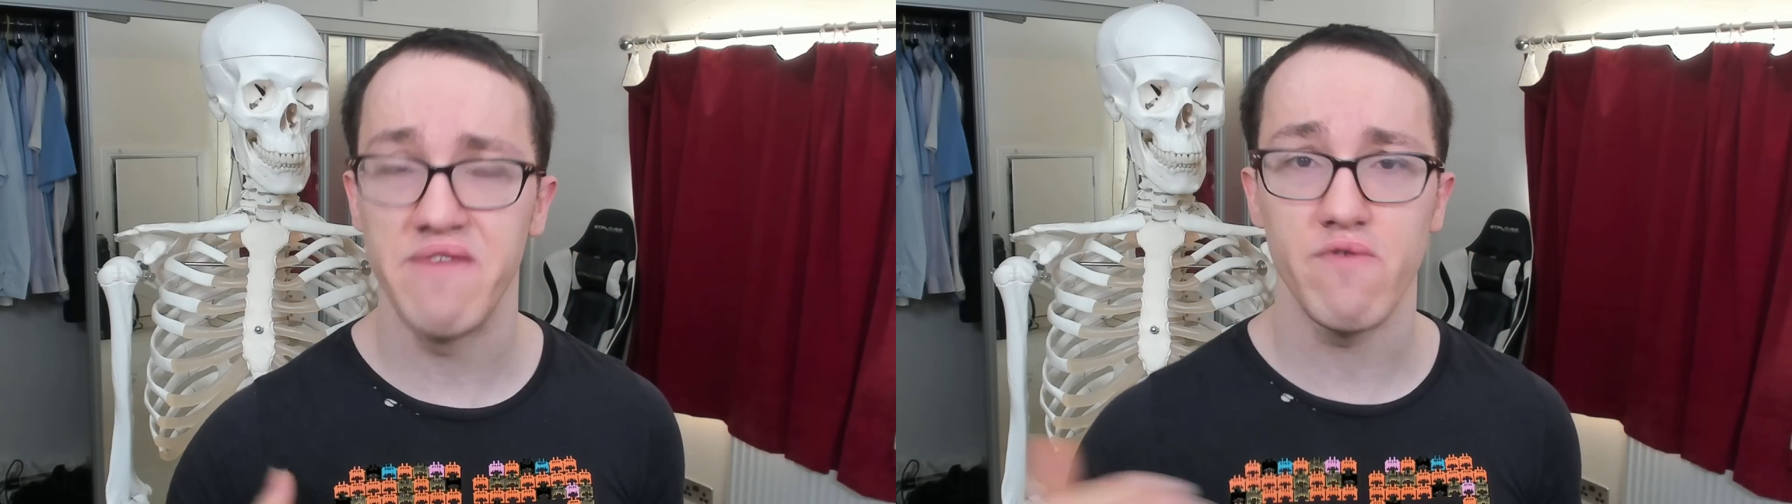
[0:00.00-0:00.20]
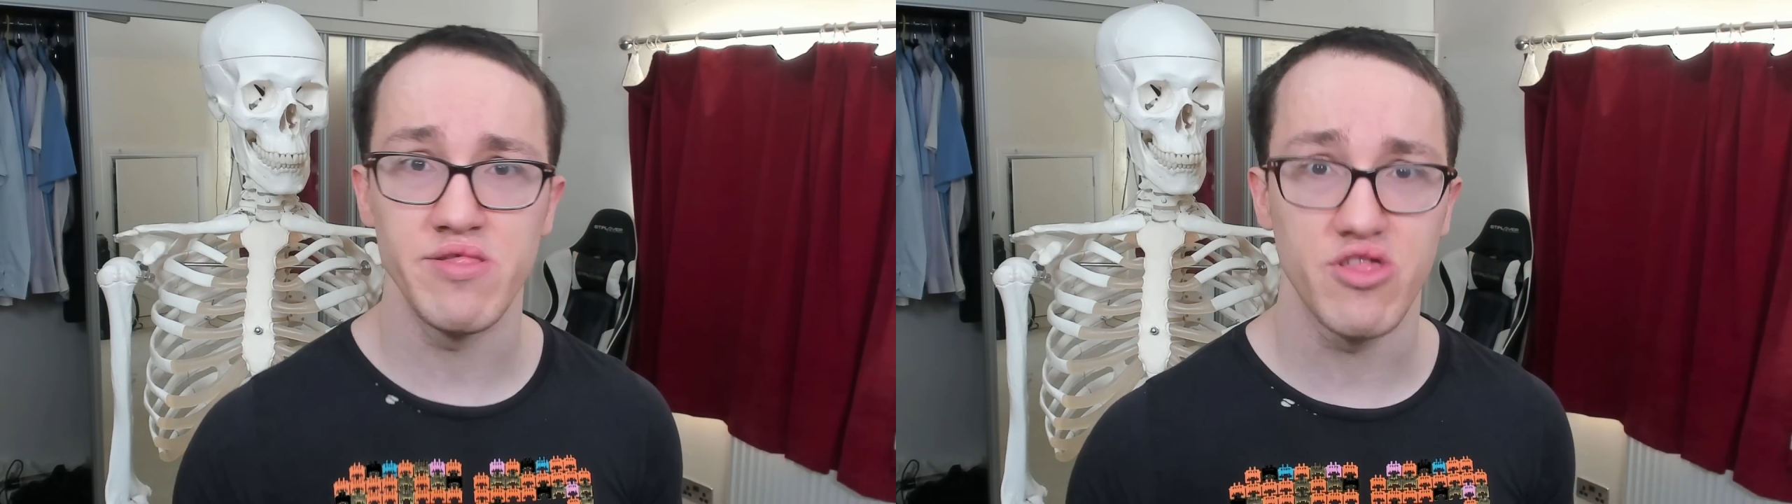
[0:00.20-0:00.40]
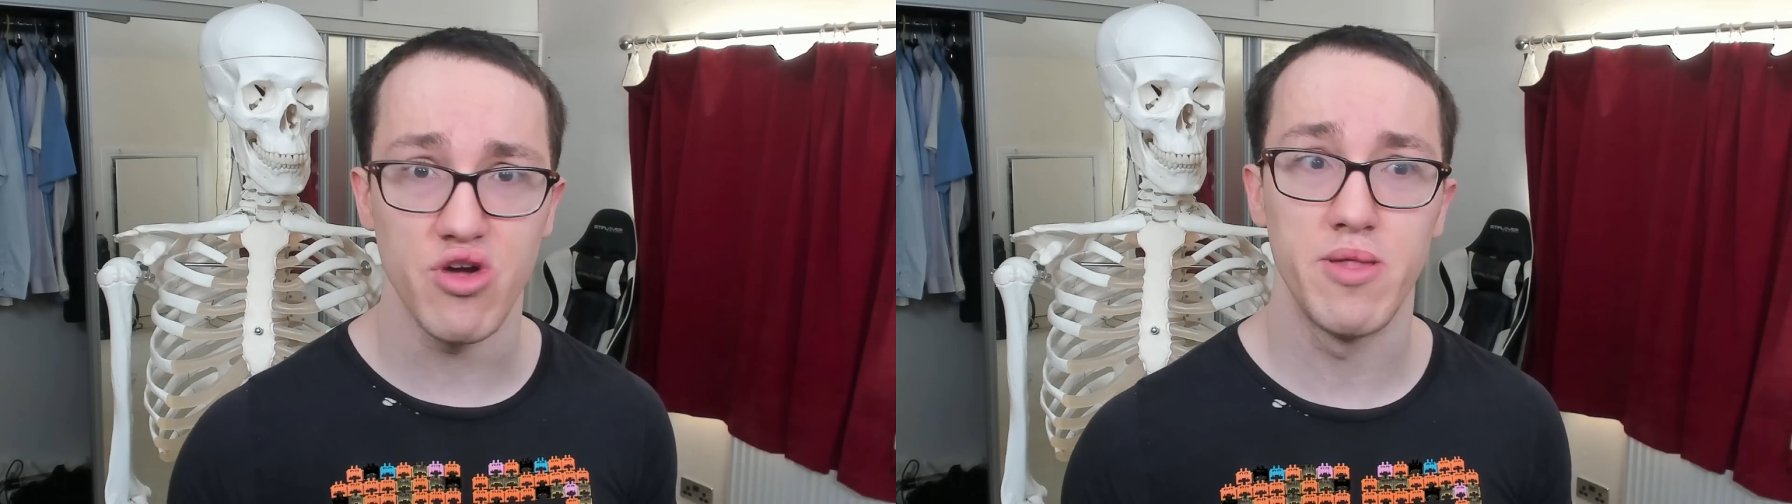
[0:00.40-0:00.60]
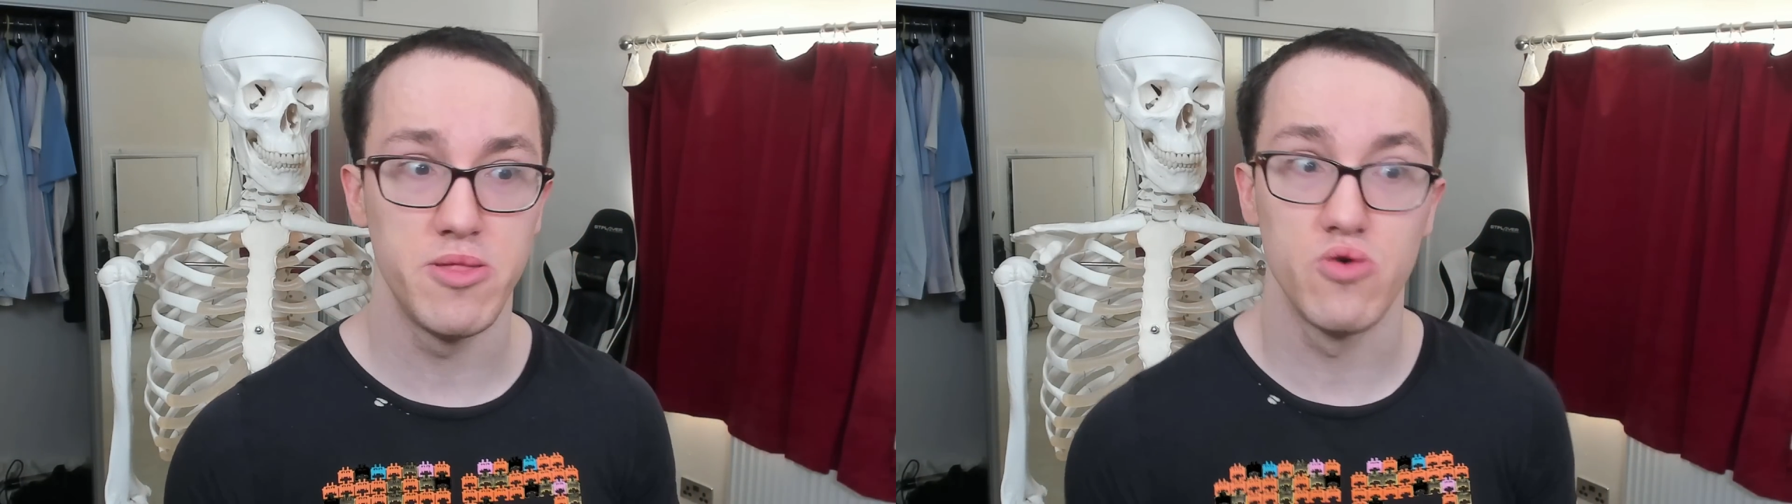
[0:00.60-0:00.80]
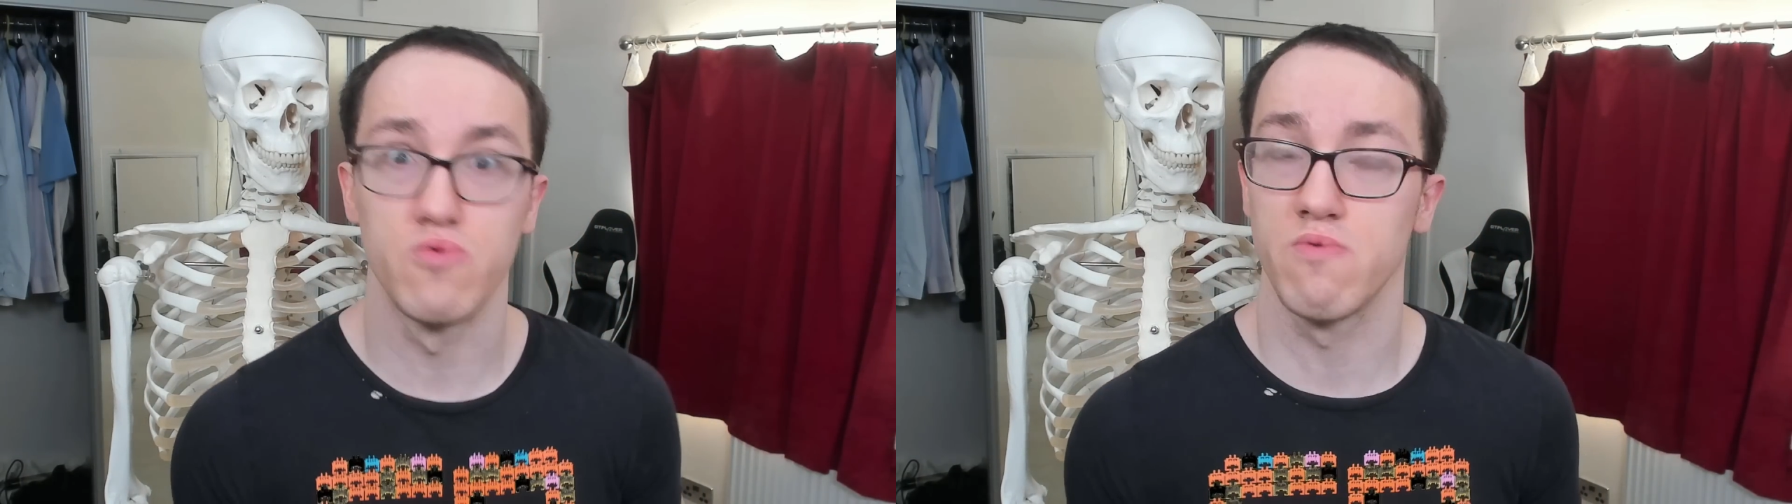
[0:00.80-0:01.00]
every
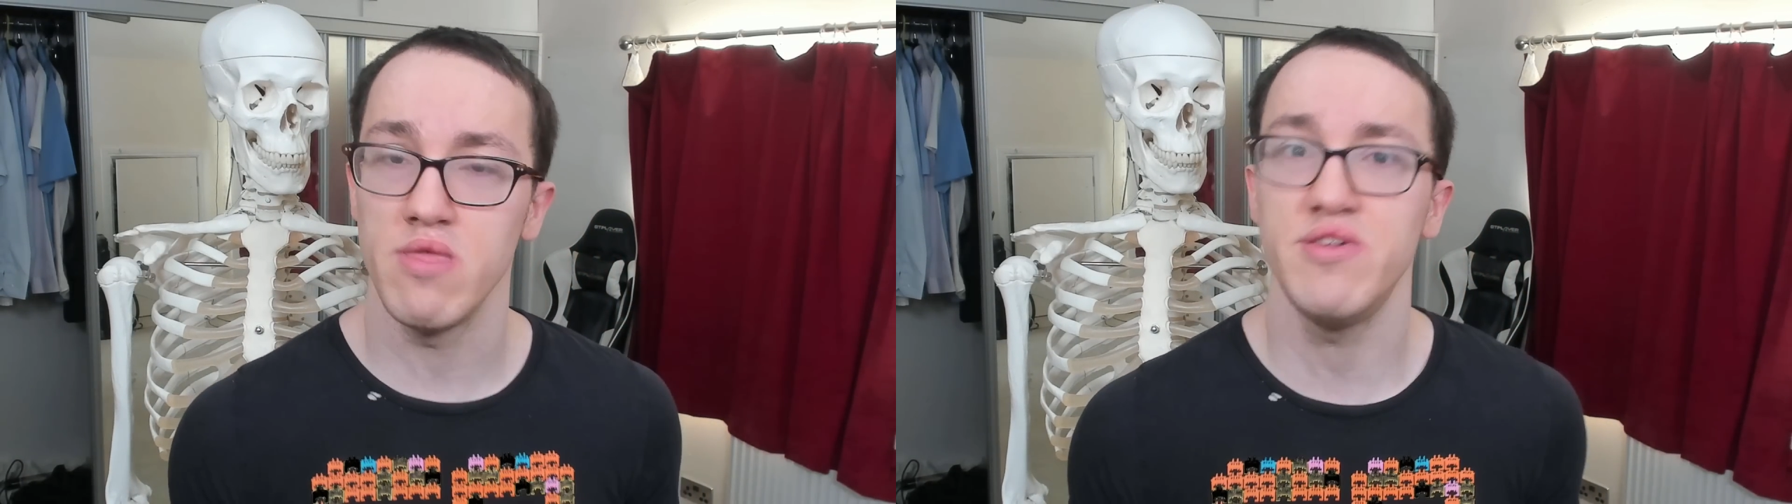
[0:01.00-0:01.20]
time you're